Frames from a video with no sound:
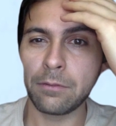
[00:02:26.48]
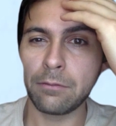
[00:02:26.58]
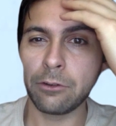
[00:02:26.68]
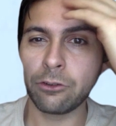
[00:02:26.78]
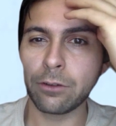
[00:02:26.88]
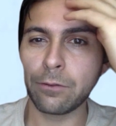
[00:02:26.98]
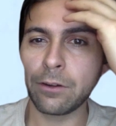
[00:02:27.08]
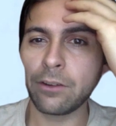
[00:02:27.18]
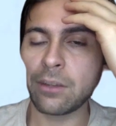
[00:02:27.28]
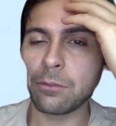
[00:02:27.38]
which look
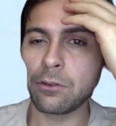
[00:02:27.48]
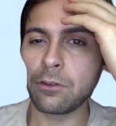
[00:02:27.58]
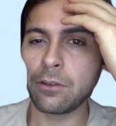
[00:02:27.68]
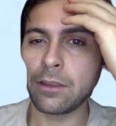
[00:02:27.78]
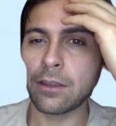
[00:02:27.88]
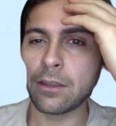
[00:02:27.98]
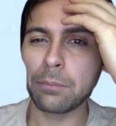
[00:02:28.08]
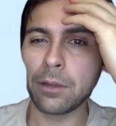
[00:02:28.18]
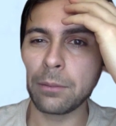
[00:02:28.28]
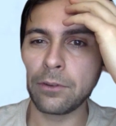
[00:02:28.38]
very similar to the
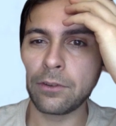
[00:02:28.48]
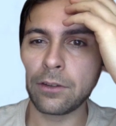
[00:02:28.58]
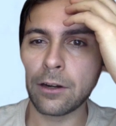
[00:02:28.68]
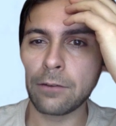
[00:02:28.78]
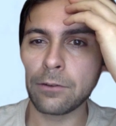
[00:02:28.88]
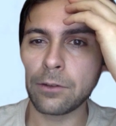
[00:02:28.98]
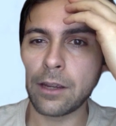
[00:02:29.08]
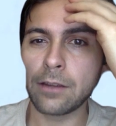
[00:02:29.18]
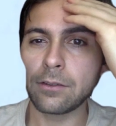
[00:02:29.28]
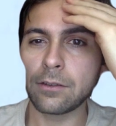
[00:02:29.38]
thought bubbles that Garfield
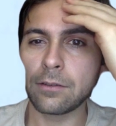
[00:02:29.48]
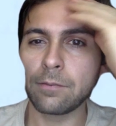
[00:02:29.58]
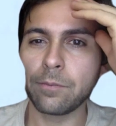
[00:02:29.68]
has.